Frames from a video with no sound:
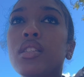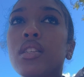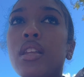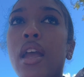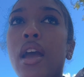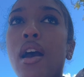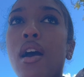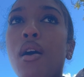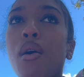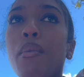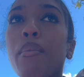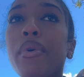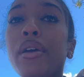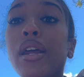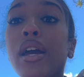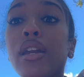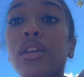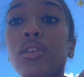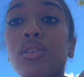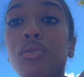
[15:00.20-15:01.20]
now, but
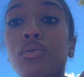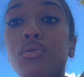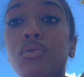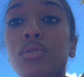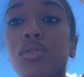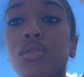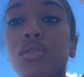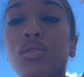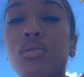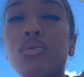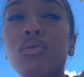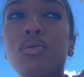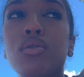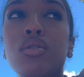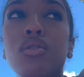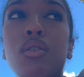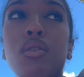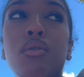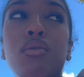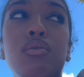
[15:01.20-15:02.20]
I used to.
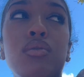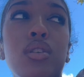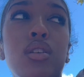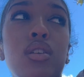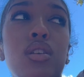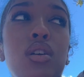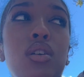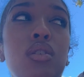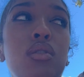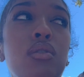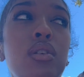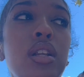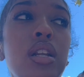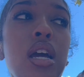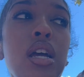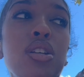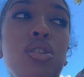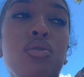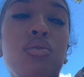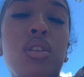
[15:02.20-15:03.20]
So, you know, and
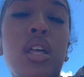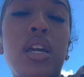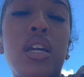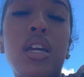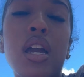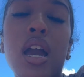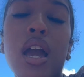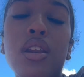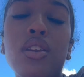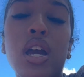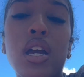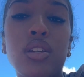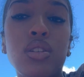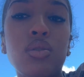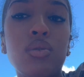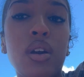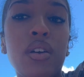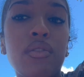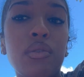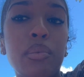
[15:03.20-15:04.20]
I do
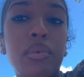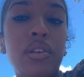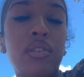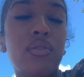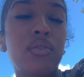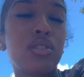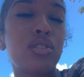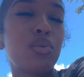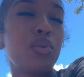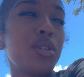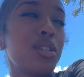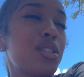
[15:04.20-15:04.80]
have a bit of a sweet